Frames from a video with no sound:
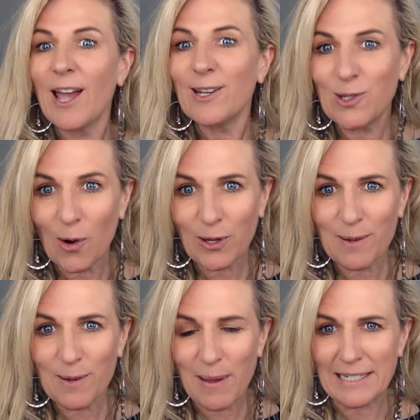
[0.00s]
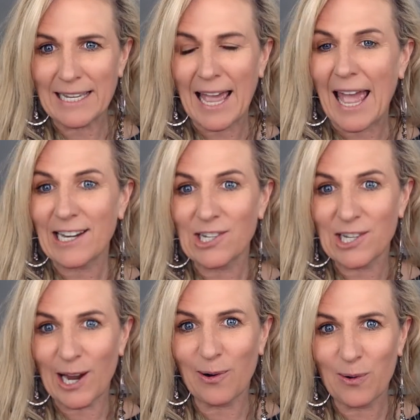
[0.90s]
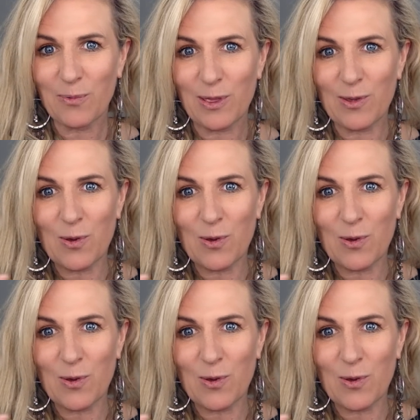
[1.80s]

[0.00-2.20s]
document it and share it with